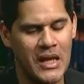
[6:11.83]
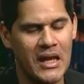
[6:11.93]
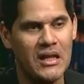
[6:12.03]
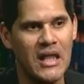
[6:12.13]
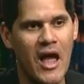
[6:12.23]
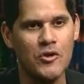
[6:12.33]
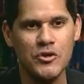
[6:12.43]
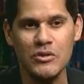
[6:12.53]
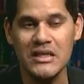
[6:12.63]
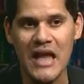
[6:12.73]
It allows
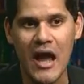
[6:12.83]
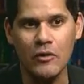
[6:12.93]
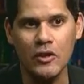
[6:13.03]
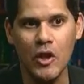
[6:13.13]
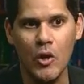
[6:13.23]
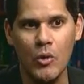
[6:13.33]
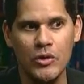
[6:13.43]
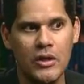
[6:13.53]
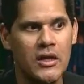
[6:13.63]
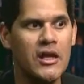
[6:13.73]
you to download
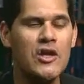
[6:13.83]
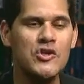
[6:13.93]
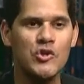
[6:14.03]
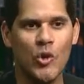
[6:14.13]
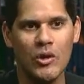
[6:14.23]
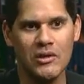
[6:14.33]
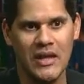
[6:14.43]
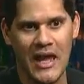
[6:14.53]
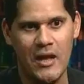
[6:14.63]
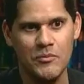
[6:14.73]
historical
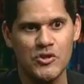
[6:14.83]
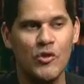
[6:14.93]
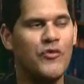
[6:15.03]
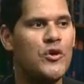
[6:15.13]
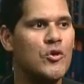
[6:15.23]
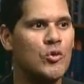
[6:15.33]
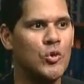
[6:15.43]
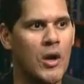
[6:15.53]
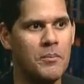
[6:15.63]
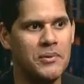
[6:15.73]
games. So if you
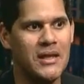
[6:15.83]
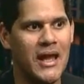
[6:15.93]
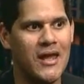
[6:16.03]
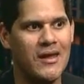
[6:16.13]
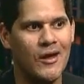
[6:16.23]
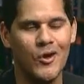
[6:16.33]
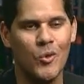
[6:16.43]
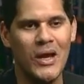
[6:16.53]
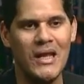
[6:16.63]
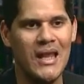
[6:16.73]
grew up playing a
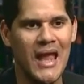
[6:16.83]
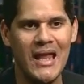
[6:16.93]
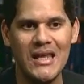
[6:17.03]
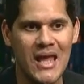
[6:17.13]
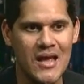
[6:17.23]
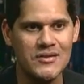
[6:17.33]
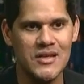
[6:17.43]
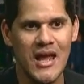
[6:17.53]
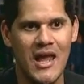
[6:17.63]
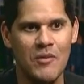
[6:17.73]
great NES
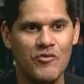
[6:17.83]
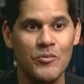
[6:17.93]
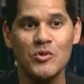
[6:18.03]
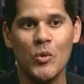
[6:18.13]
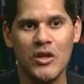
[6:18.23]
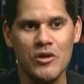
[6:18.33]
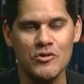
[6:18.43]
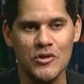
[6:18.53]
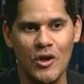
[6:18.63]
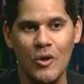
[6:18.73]
game from 20
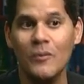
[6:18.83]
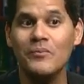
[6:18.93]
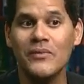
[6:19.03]
years ago,